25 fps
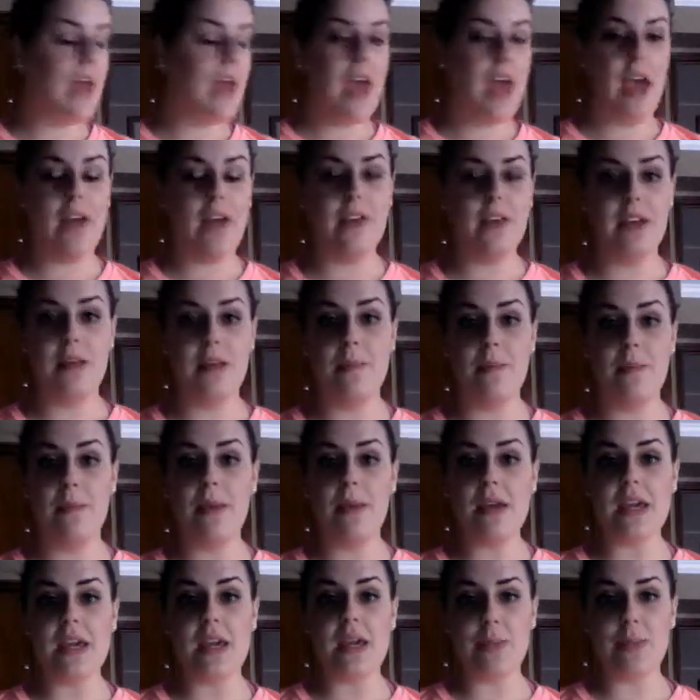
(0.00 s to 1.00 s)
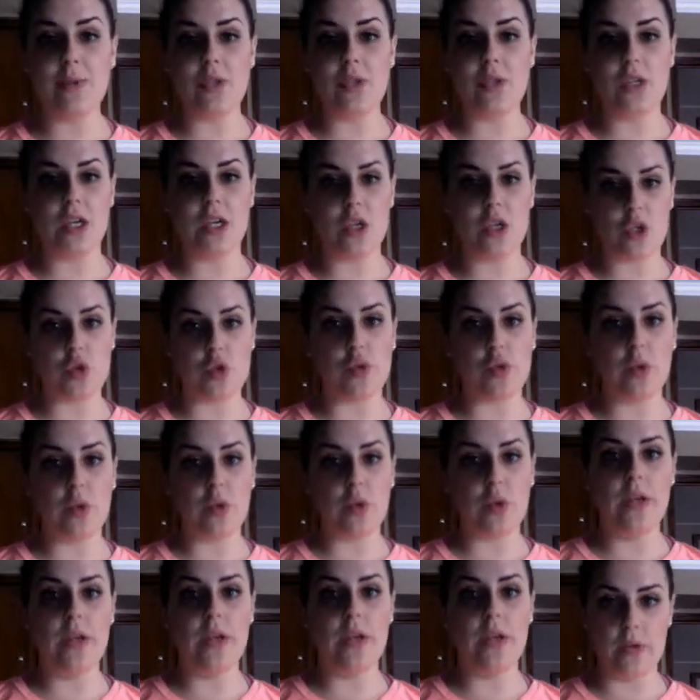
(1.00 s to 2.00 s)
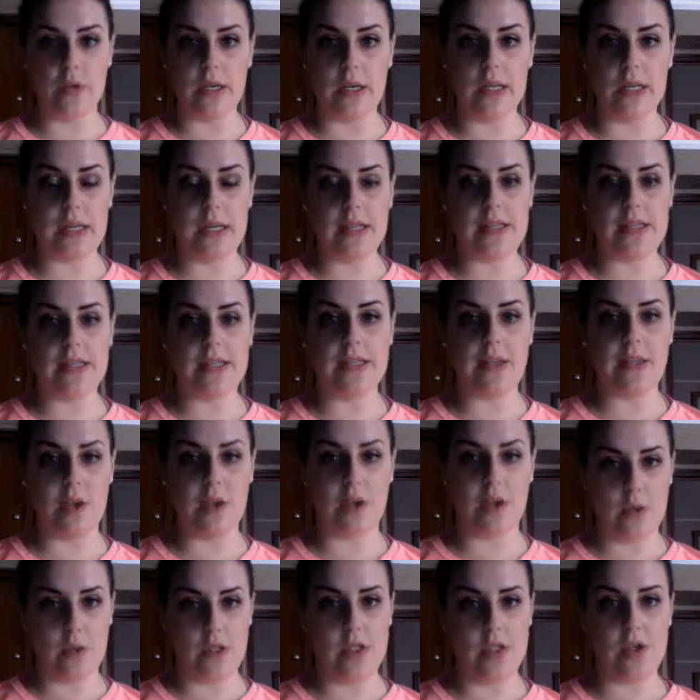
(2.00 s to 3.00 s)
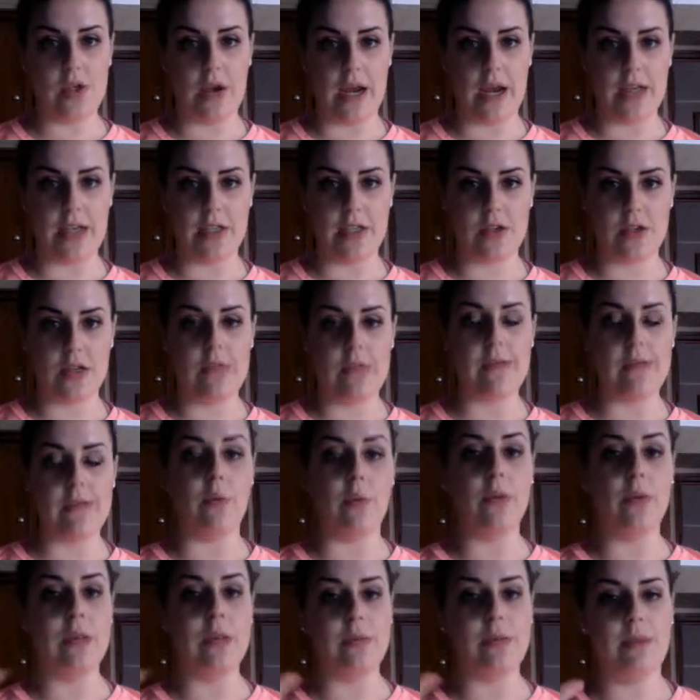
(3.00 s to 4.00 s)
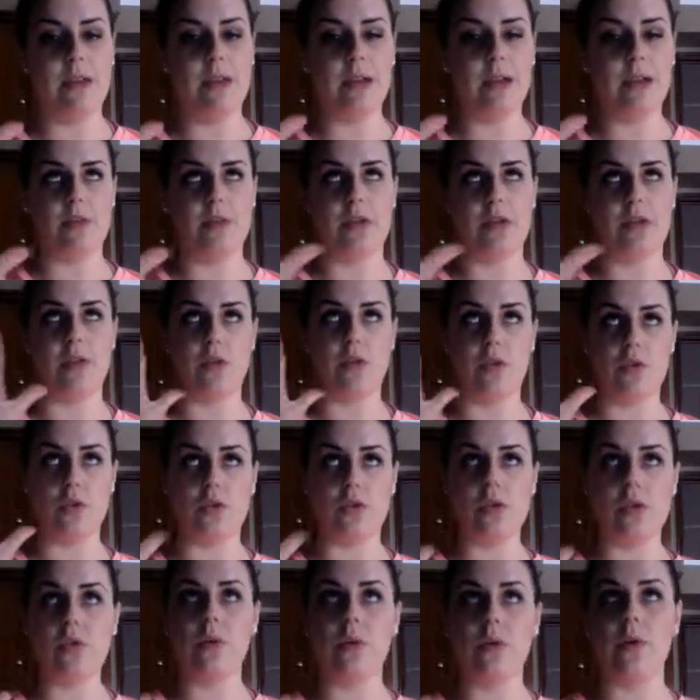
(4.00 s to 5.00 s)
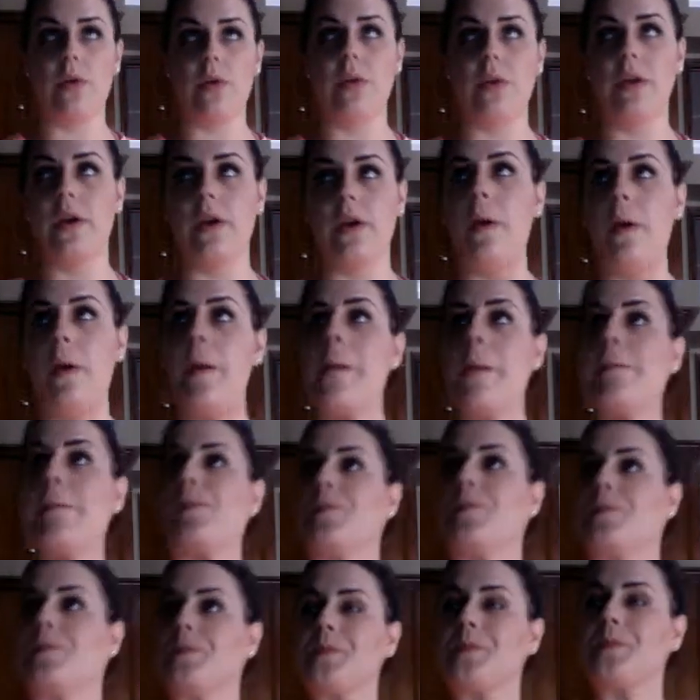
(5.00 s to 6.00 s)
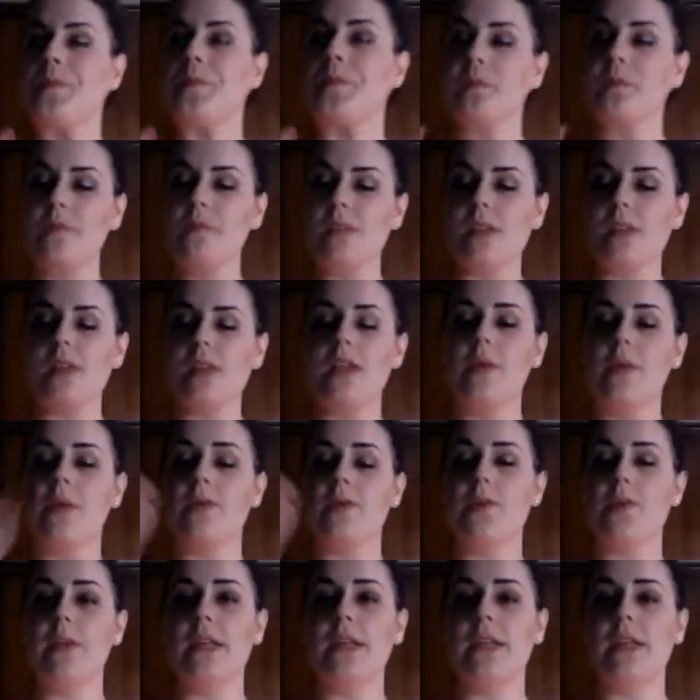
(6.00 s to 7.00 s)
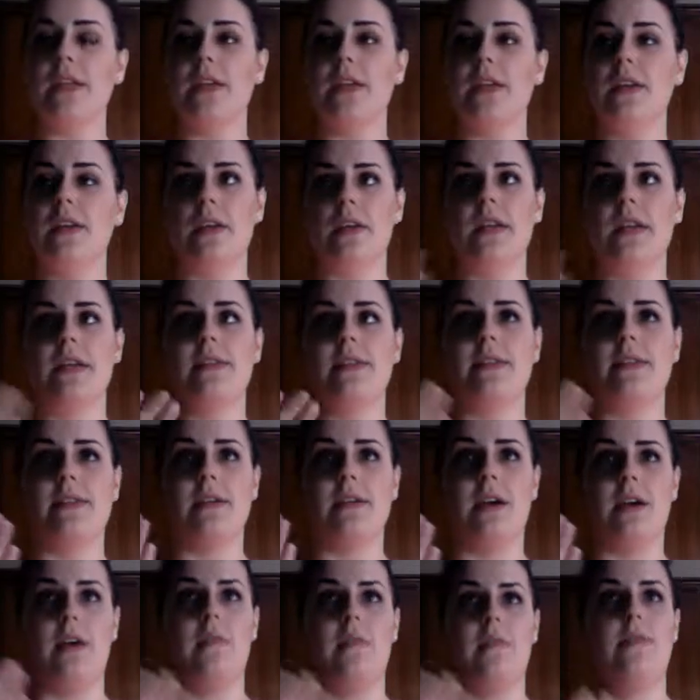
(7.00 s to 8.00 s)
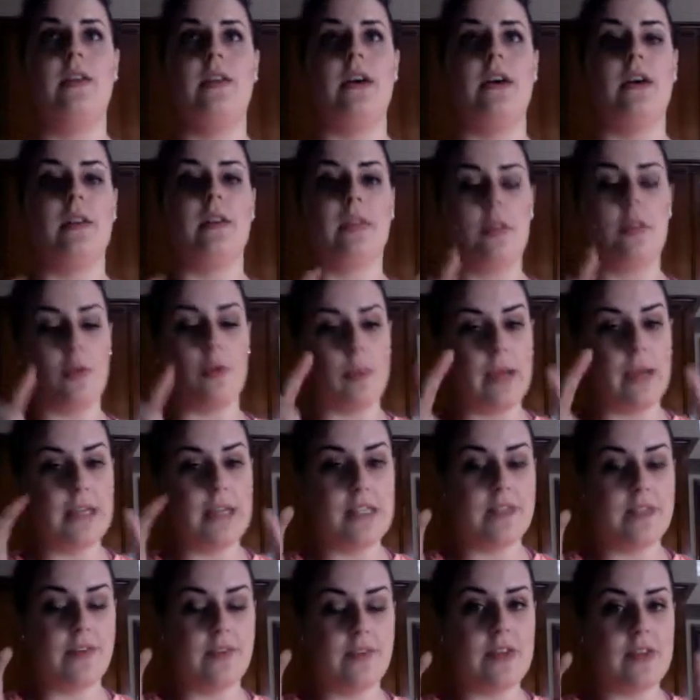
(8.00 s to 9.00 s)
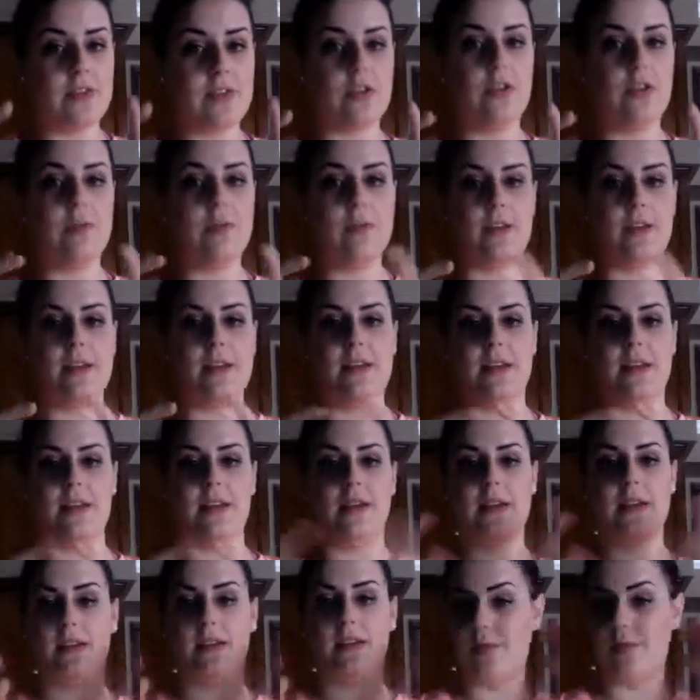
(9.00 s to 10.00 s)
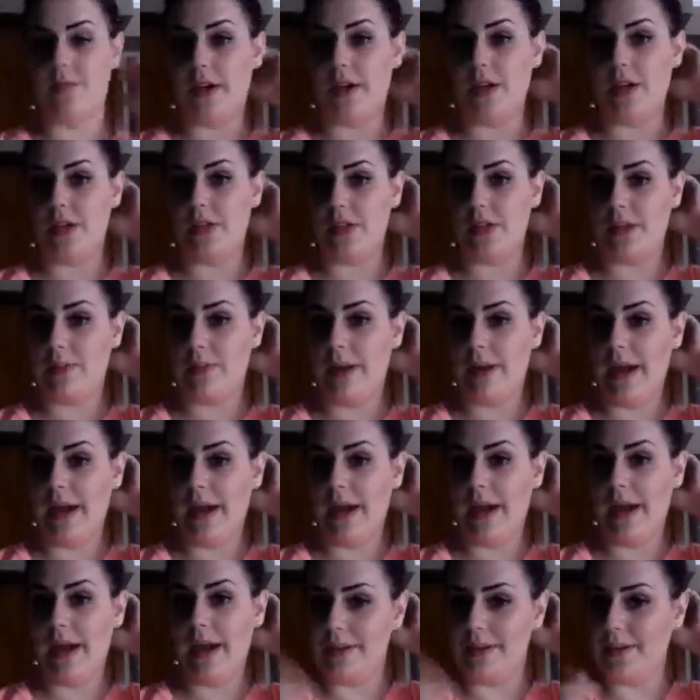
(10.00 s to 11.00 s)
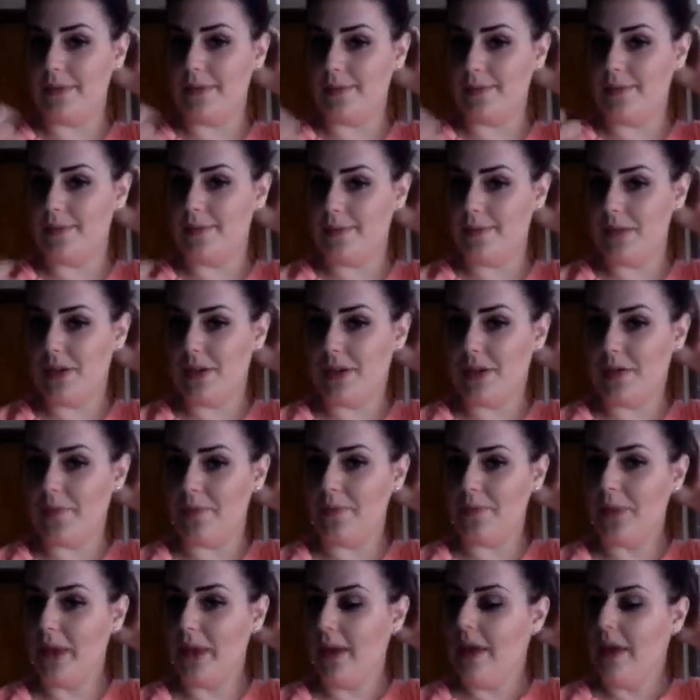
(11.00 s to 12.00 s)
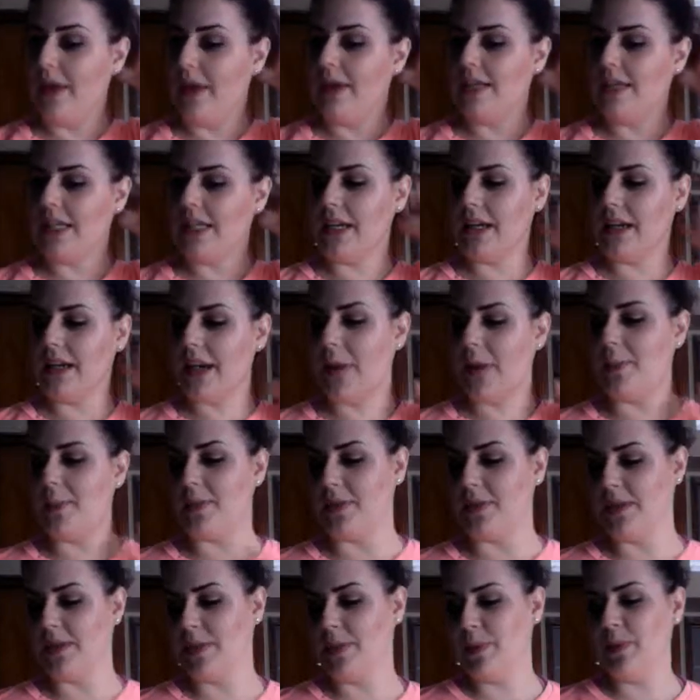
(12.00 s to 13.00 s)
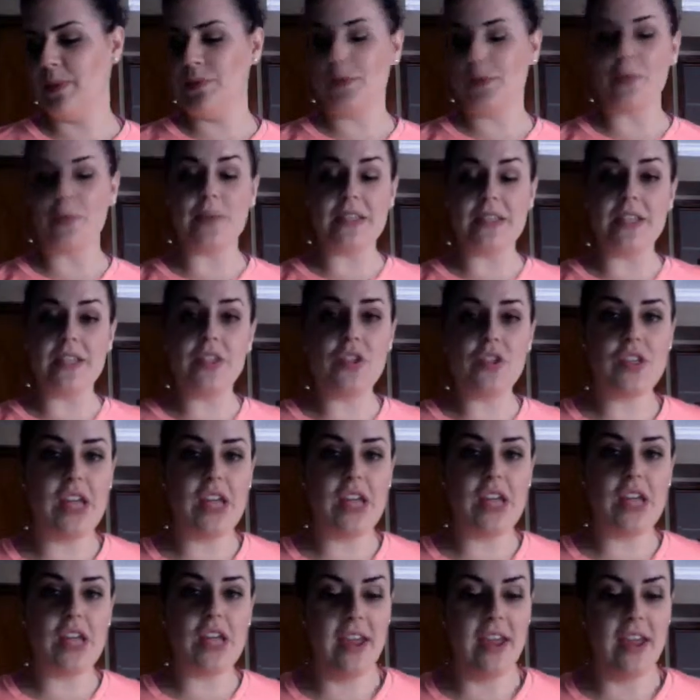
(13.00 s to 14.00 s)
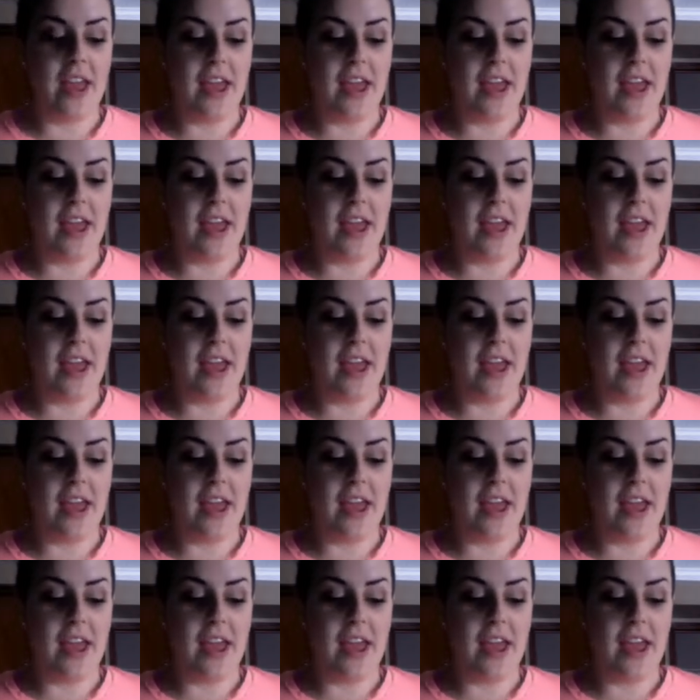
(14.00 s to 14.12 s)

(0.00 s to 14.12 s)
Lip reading: And then being able to control the ingredients that go into your ice cream. I will admit I went to the grocery store earlier and I was reading the ingredients of the little pints of ice cream because I like to buy just a pint to, you know, take a couple spoonfuls each day.